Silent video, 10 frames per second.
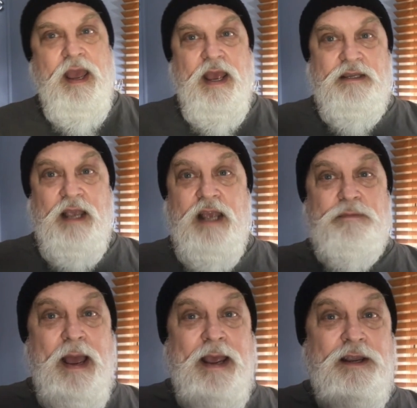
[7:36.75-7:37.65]
He's
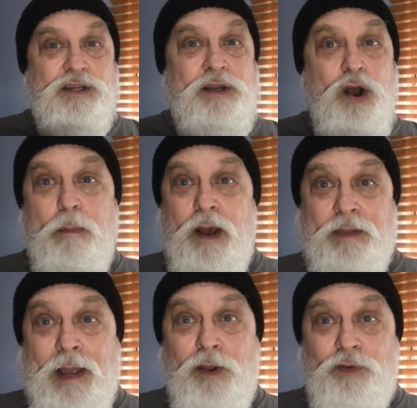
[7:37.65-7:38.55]
making a Schnellboat,
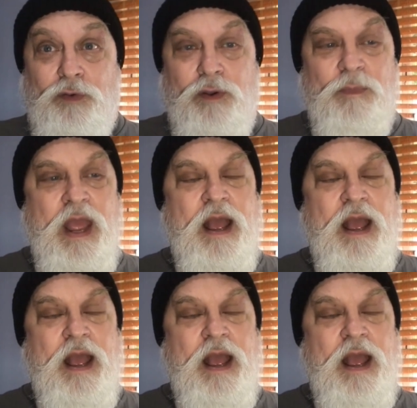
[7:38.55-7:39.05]
that looks good.